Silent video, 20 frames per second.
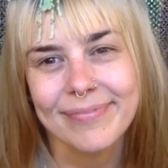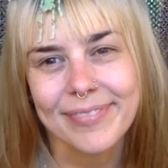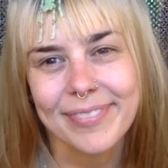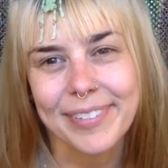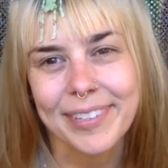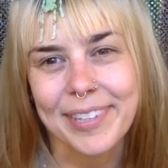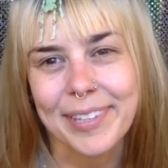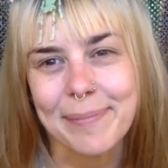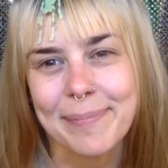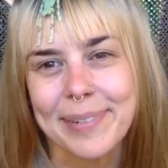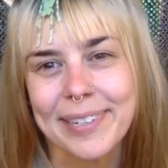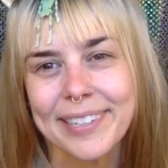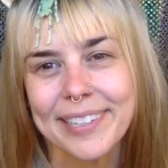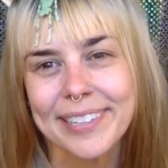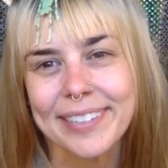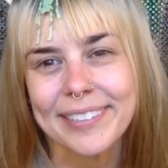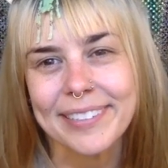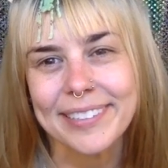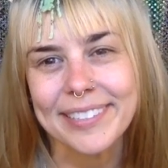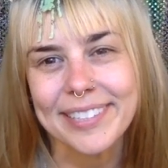for the
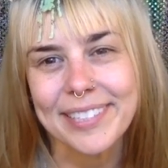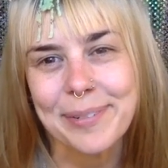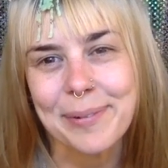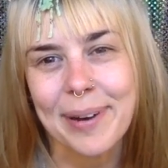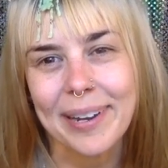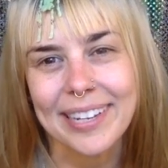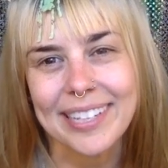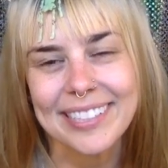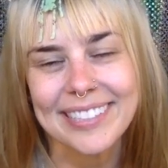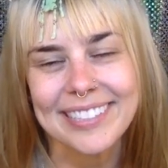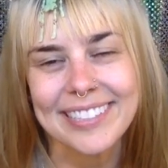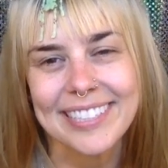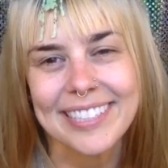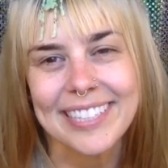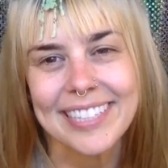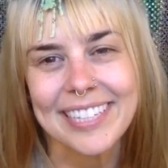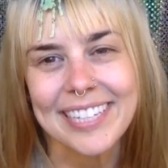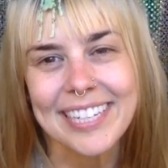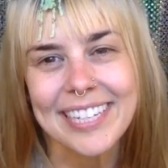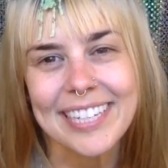miracles you want to
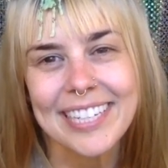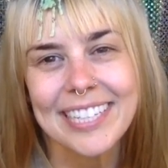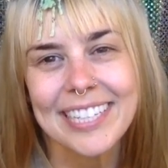see.